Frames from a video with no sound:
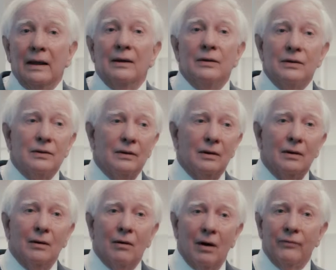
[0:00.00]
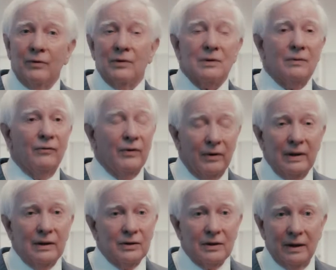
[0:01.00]
INTASYL offers some very
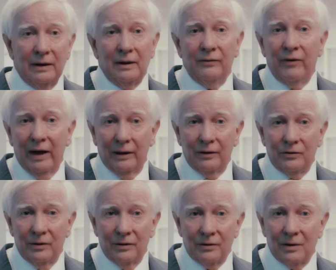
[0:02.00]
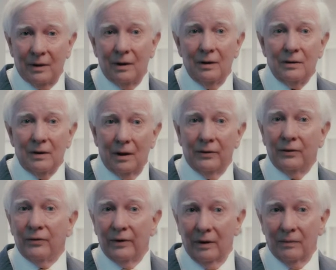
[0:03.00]
distinct advantages to other
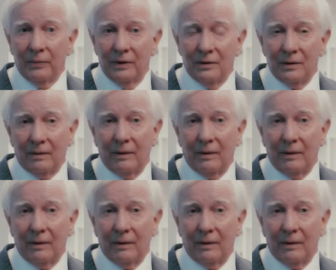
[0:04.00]
therapies.